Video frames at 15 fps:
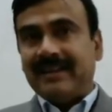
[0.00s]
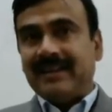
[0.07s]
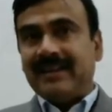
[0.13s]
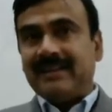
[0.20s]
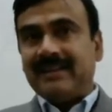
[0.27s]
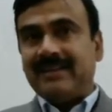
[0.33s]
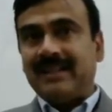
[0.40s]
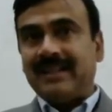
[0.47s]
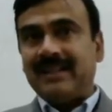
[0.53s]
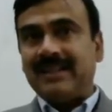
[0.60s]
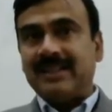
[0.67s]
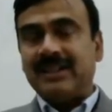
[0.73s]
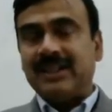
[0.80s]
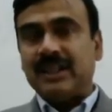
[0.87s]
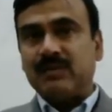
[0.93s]
cell
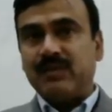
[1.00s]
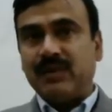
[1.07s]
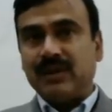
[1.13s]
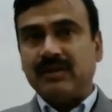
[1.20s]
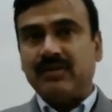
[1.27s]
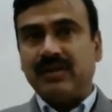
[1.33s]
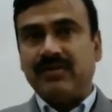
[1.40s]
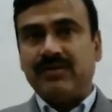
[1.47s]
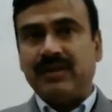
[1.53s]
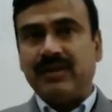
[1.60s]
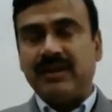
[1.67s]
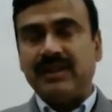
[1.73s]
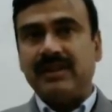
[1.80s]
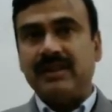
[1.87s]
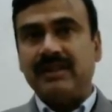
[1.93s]
is responsible
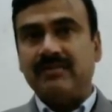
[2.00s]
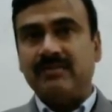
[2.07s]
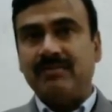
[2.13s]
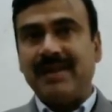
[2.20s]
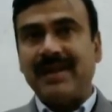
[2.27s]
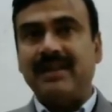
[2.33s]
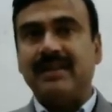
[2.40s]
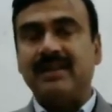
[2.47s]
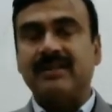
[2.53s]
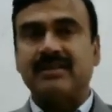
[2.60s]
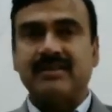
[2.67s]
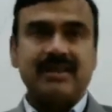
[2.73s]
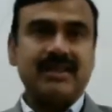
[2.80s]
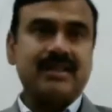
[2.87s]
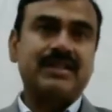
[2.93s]
for making a
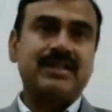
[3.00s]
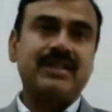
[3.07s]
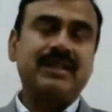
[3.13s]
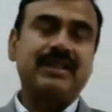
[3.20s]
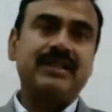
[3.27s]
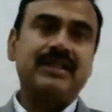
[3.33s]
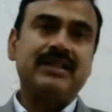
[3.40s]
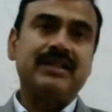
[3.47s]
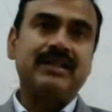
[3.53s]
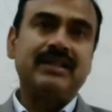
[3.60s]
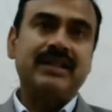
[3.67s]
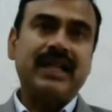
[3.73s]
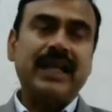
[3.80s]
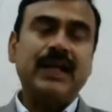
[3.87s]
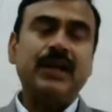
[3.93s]
structure
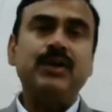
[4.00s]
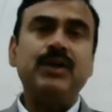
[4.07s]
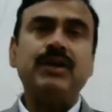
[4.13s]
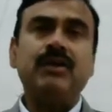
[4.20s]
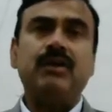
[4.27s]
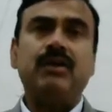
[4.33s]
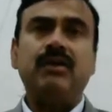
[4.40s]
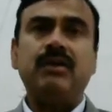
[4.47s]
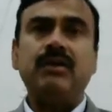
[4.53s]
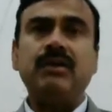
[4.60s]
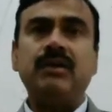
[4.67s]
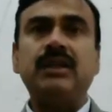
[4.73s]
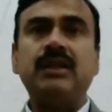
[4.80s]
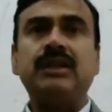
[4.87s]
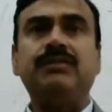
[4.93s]
and doing
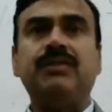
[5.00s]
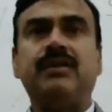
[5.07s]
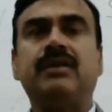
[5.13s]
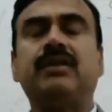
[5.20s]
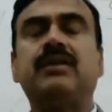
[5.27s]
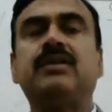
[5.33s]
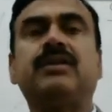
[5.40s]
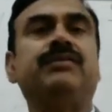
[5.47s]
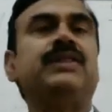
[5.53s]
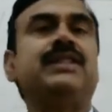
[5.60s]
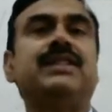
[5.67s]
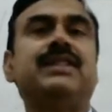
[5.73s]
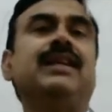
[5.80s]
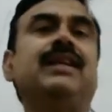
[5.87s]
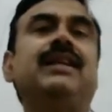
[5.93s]
all the work of the
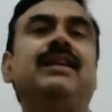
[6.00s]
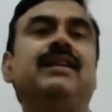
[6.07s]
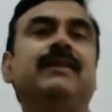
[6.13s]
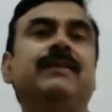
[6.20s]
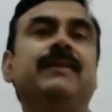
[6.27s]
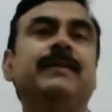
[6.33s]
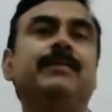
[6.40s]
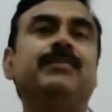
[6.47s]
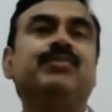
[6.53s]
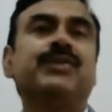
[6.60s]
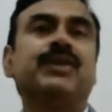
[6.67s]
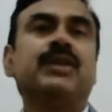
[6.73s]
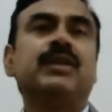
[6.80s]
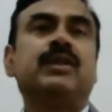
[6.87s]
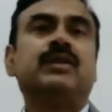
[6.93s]
cell.
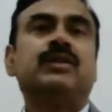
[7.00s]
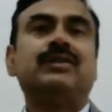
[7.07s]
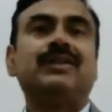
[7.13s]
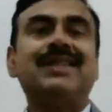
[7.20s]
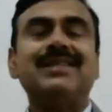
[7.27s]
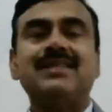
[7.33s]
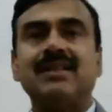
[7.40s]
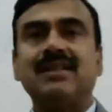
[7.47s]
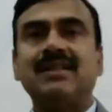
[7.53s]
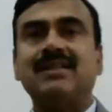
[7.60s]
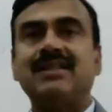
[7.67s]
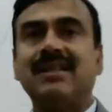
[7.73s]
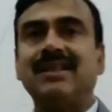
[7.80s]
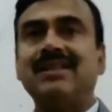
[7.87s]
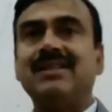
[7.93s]
So this
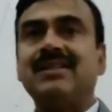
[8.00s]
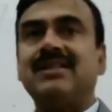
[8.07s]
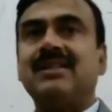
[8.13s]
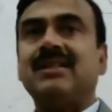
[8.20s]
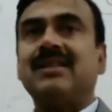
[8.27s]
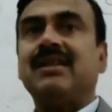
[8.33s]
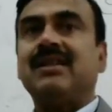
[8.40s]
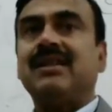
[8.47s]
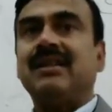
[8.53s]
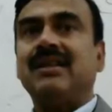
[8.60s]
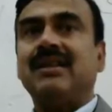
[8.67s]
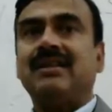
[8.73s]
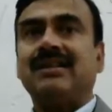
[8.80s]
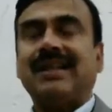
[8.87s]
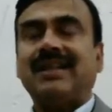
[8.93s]
cell is,
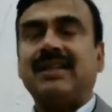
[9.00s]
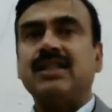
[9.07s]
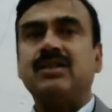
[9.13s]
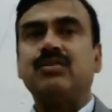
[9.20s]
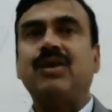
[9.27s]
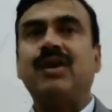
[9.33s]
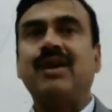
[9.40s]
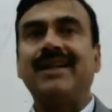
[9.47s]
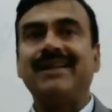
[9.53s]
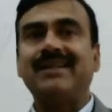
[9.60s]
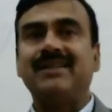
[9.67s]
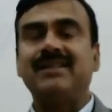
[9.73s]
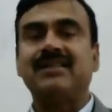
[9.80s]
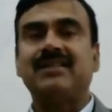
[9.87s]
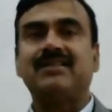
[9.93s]
that is why
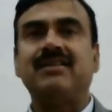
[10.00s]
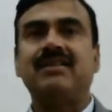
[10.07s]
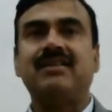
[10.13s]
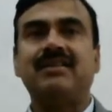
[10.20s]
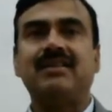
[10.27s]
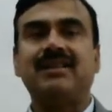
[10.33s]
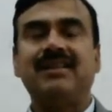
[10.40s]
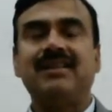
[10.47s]
it is called